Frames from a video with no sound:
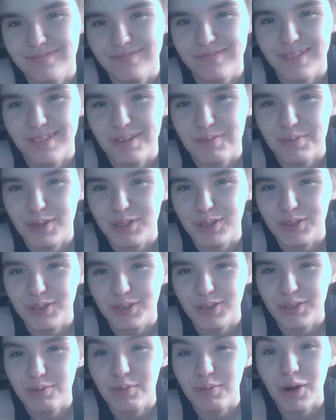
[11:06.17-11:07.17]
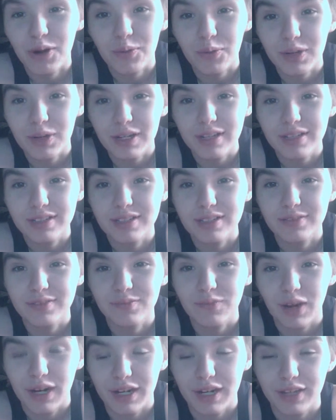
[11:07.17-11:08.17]
not much you can do. Marquette is
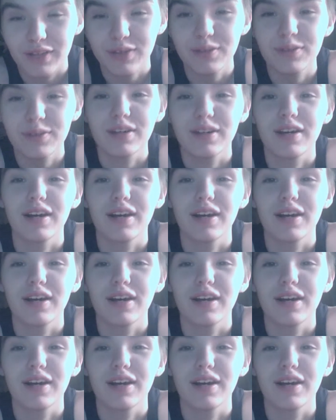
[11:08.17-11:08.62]
Friday, though.